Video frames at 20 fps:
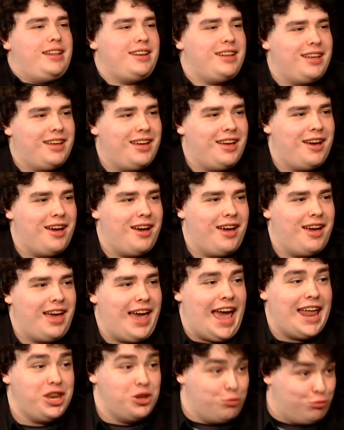it
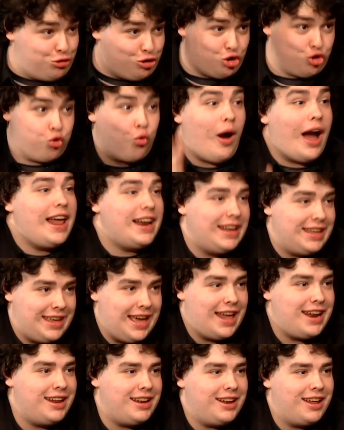and you try to
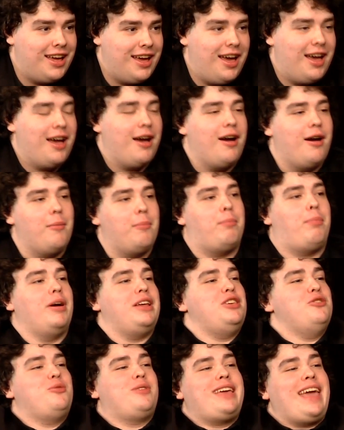get it,
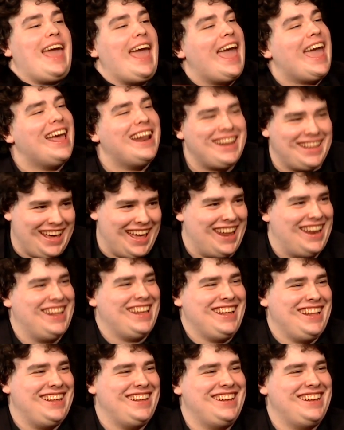but you can't get it.